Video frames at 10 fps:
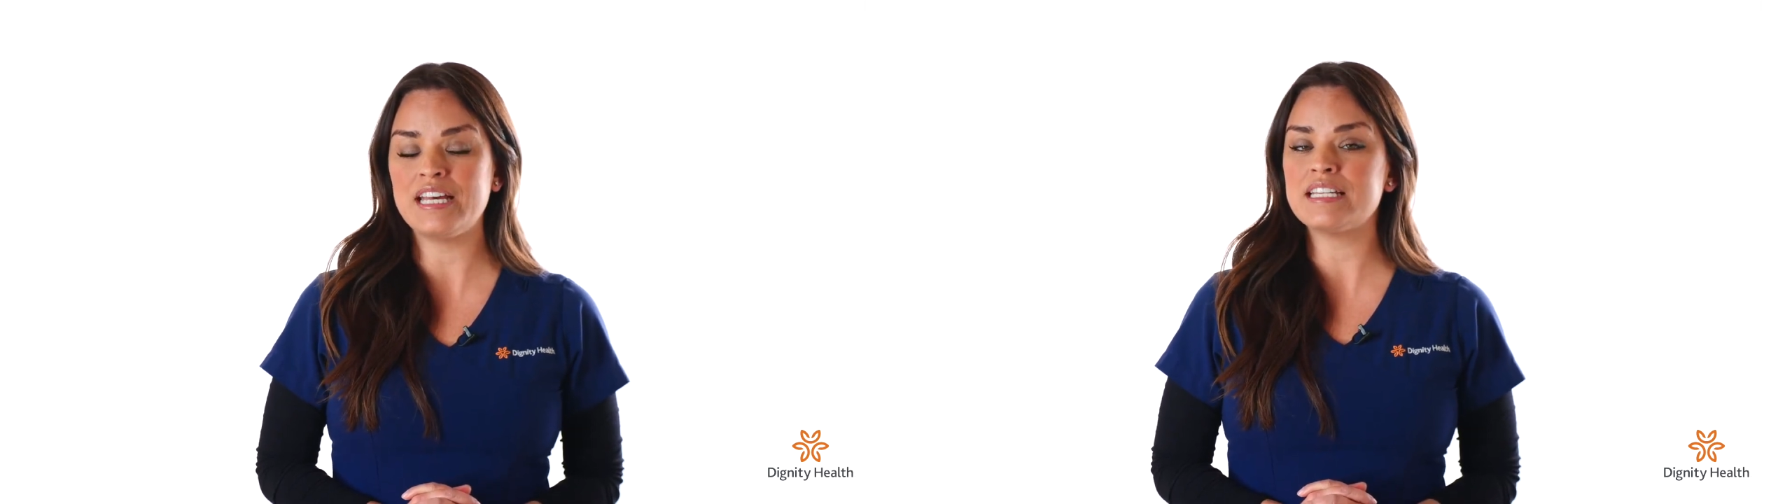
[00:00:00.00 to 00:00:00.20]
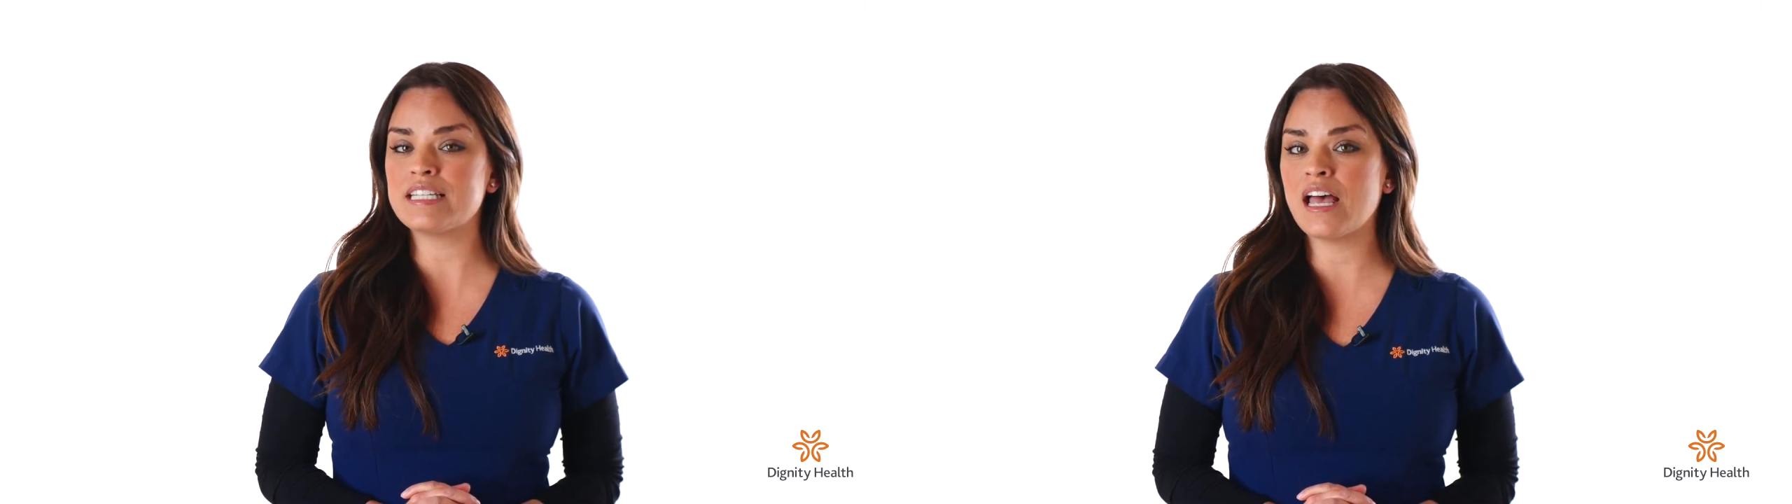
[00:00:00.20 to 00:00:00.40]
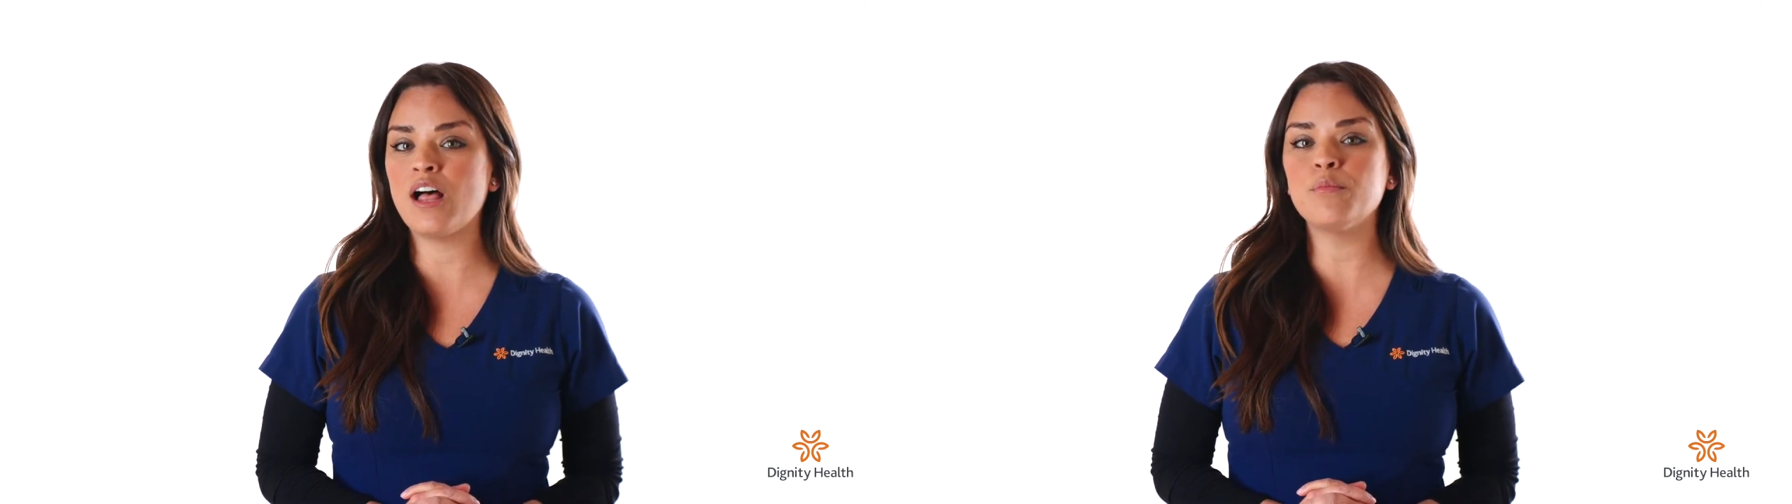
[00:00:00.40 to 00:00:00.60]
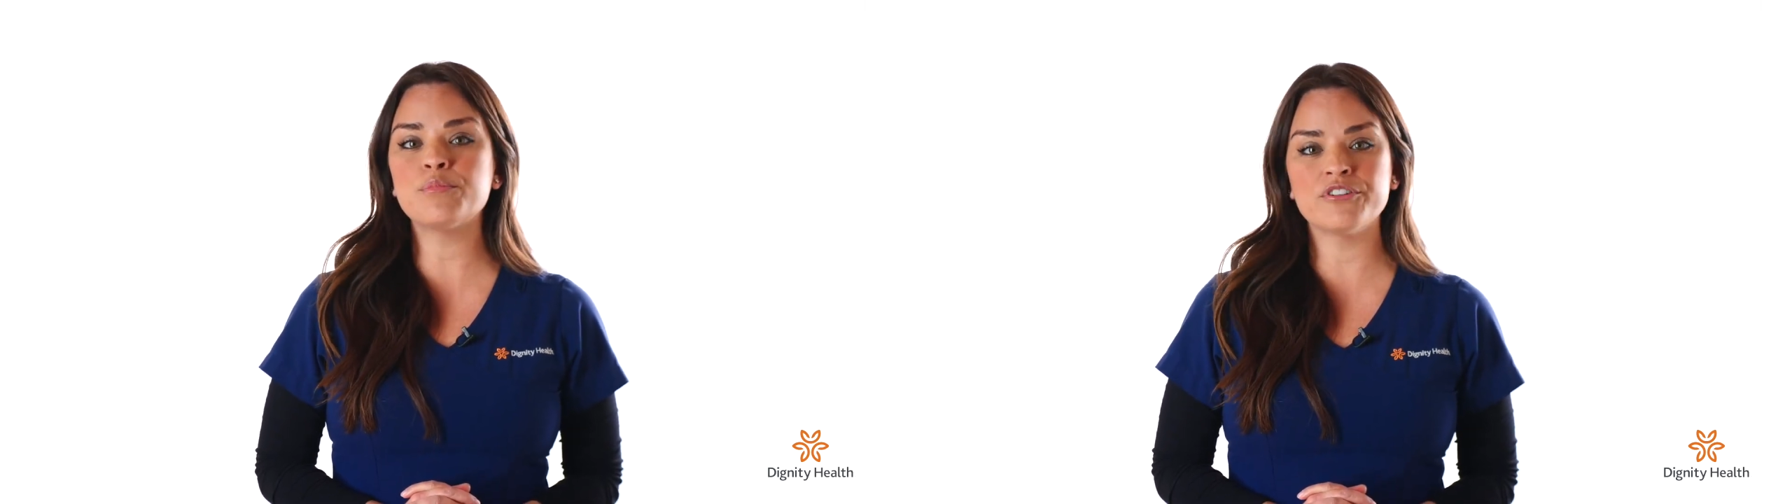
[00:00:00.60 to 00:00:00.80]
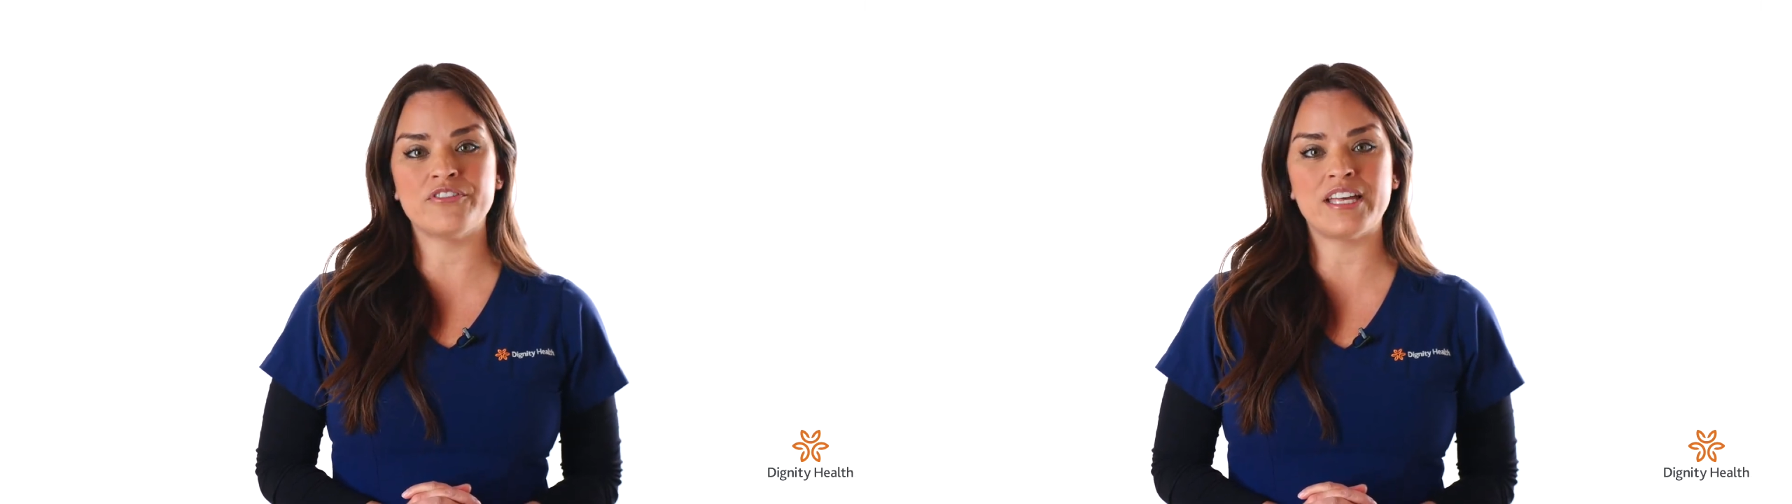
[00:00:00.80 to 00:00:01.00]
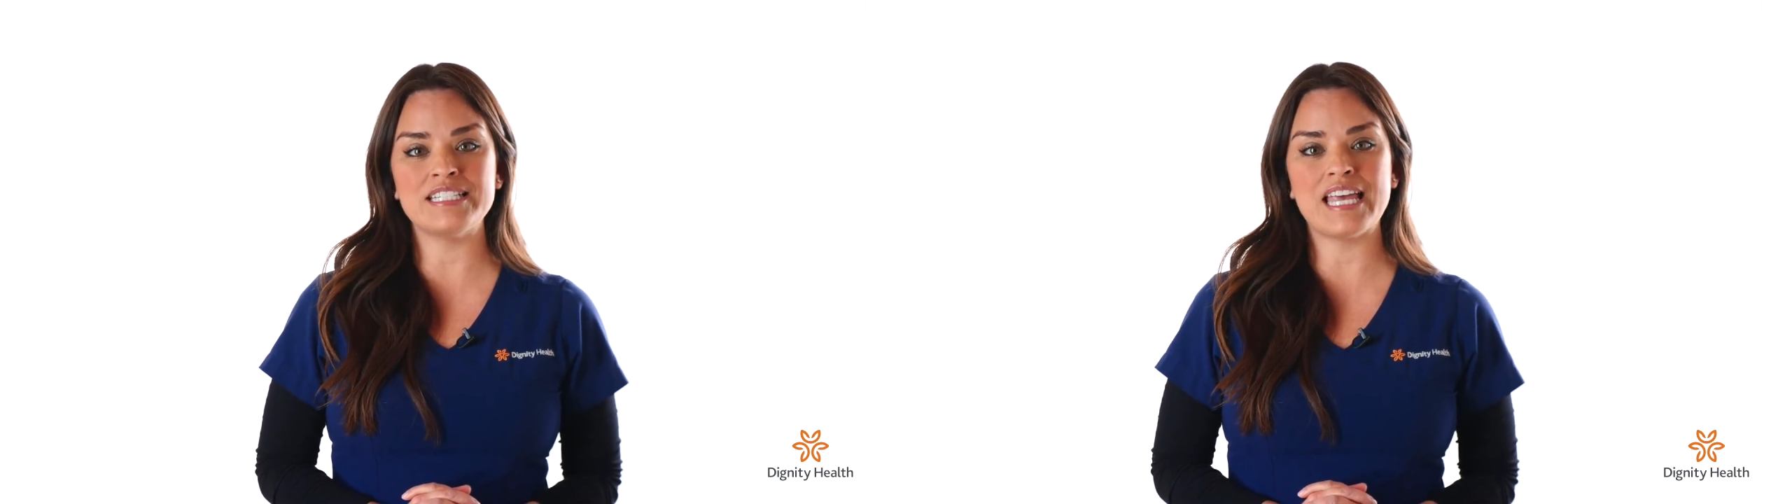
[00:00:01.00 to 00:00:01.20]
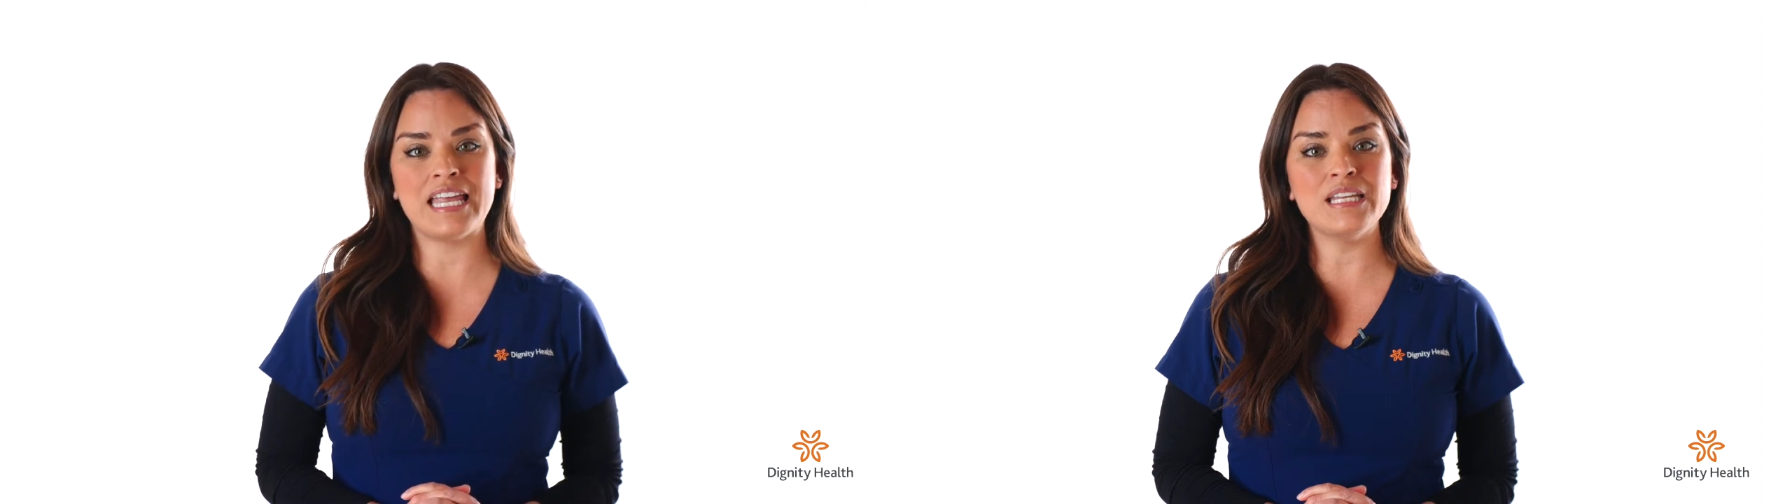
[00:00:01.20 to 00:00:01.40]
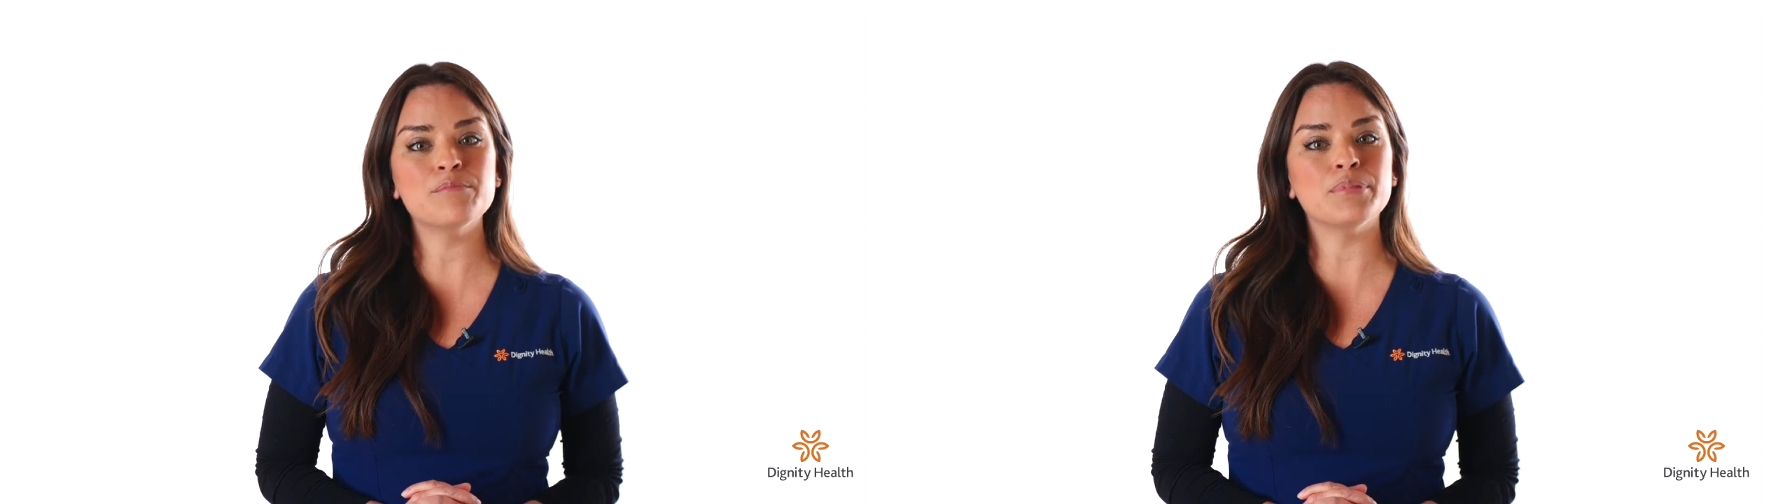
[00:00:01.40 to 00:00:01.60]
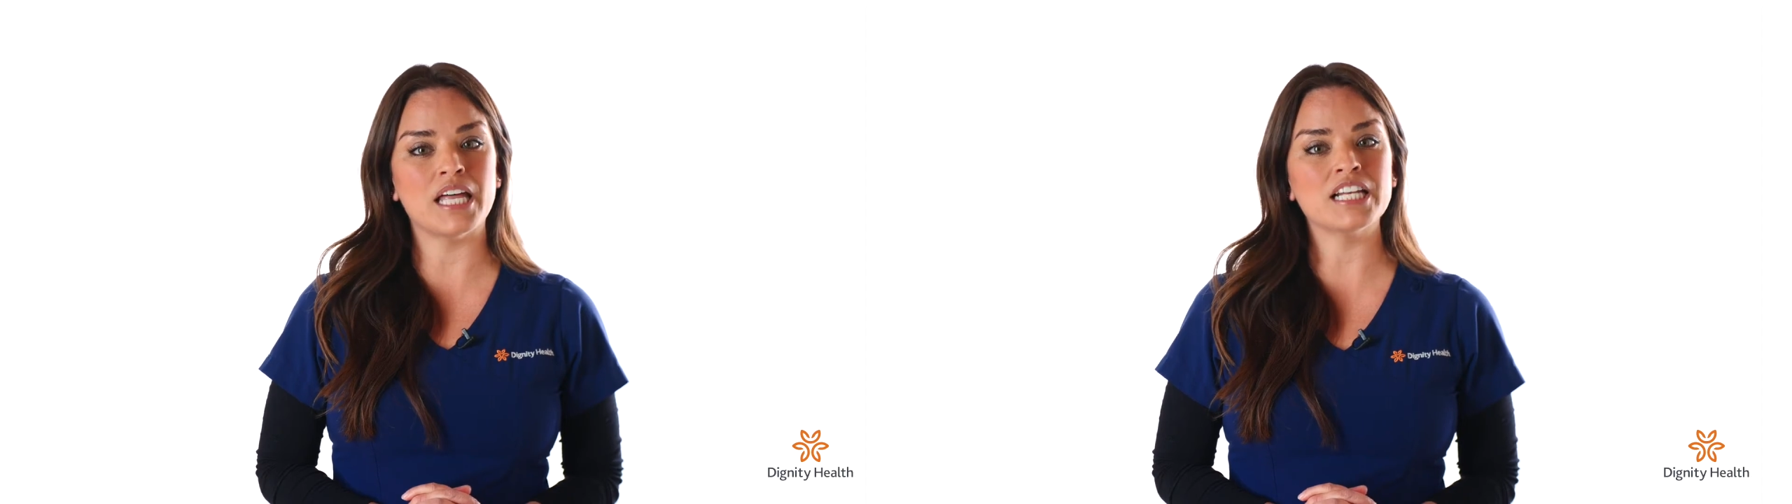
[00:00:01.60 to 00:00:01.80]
to help prevent any blood